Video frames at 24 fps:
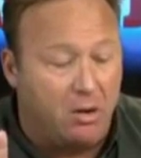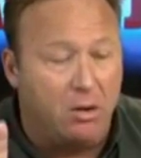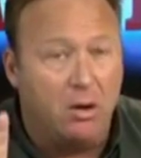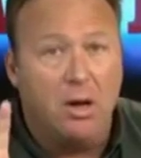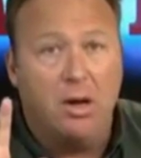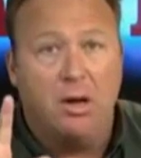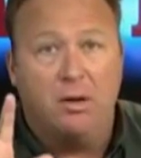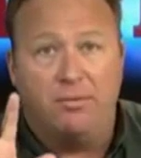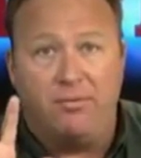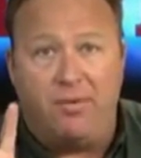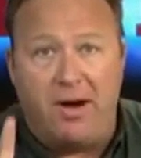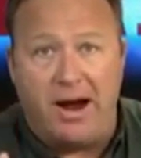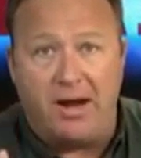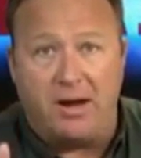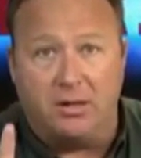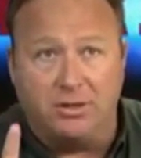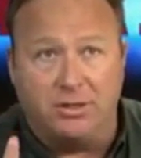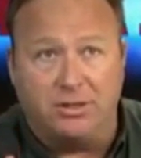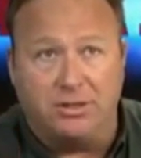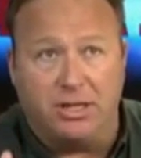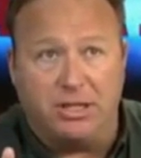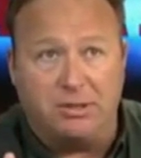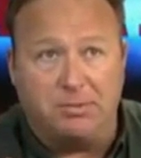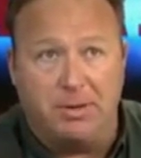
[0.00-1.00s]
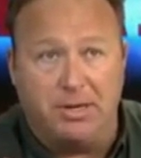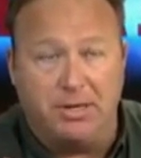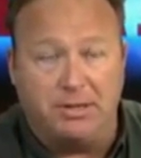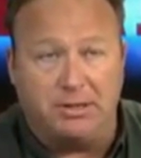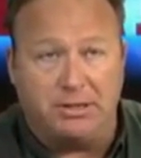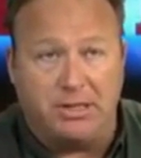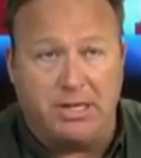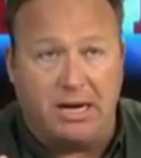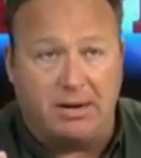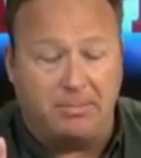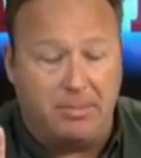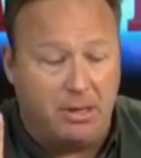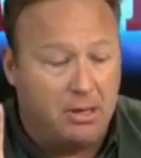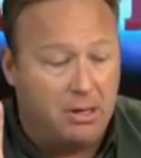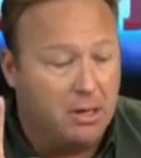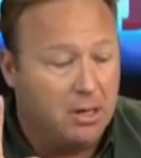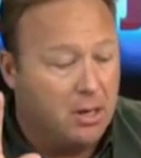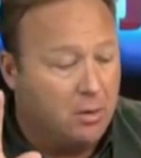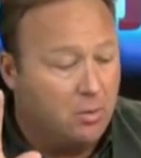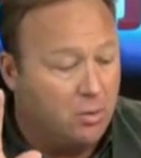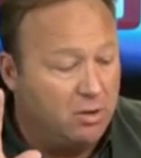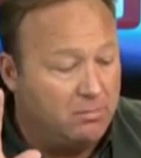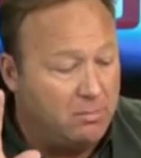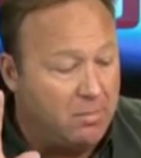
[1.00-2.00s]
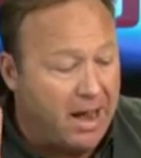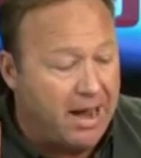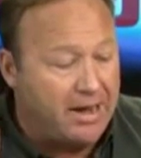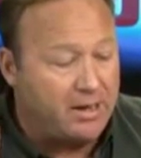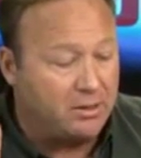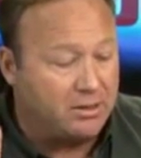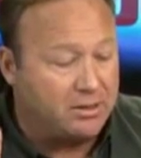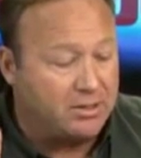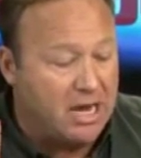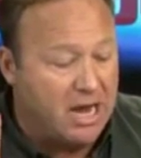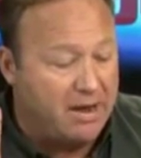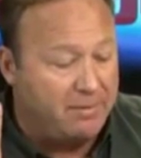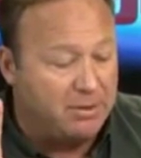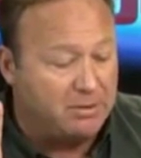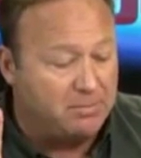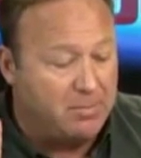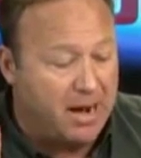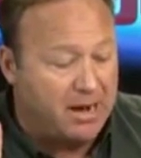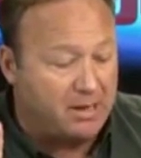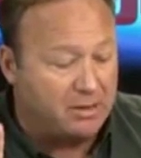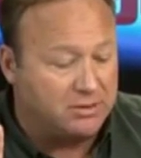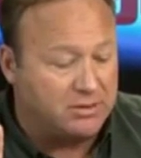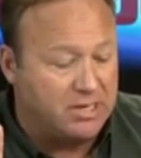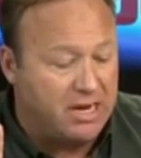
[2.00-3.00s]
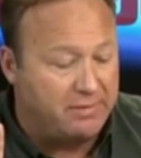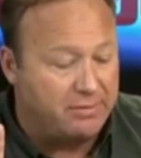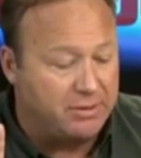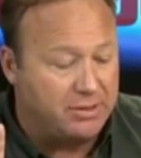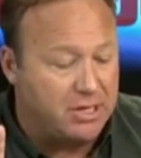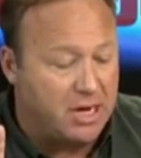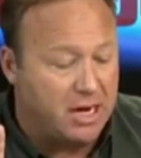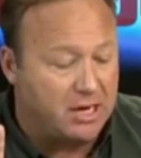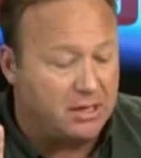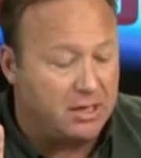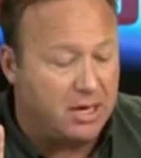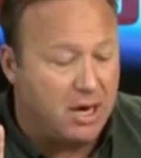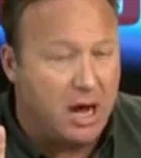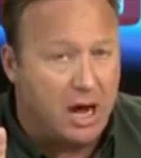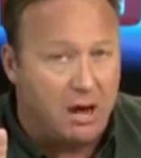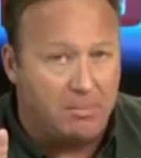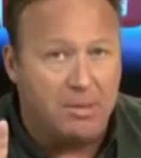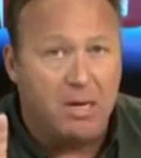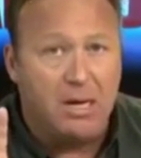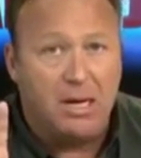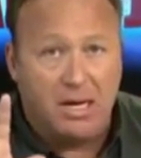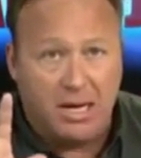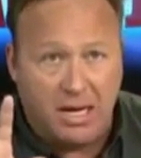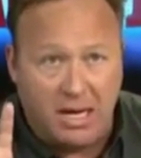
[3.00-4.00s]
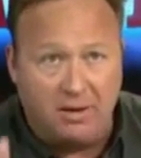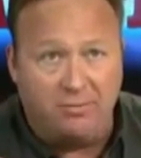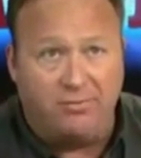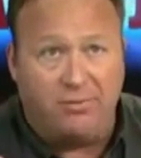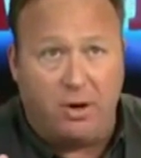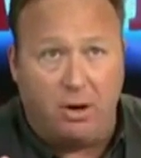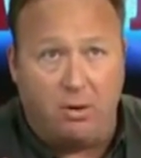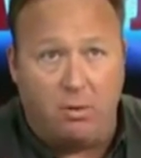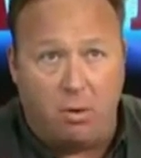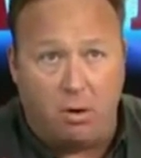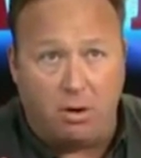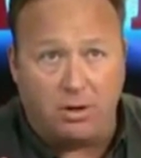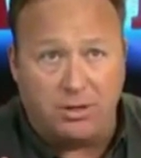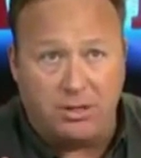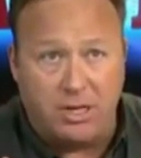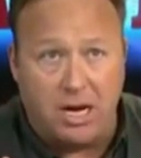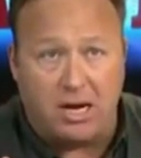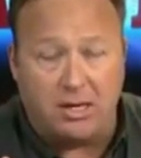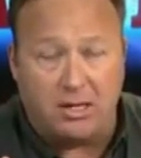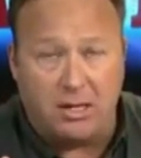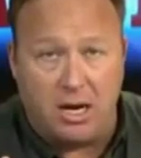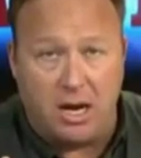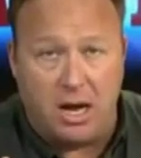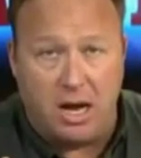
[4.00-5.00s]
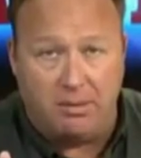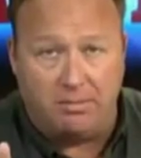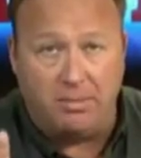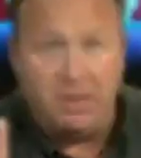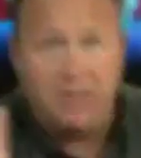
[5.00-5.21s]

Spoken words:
Final 6-minute segment with Michael Savage, michaelsavage.com, infowars.com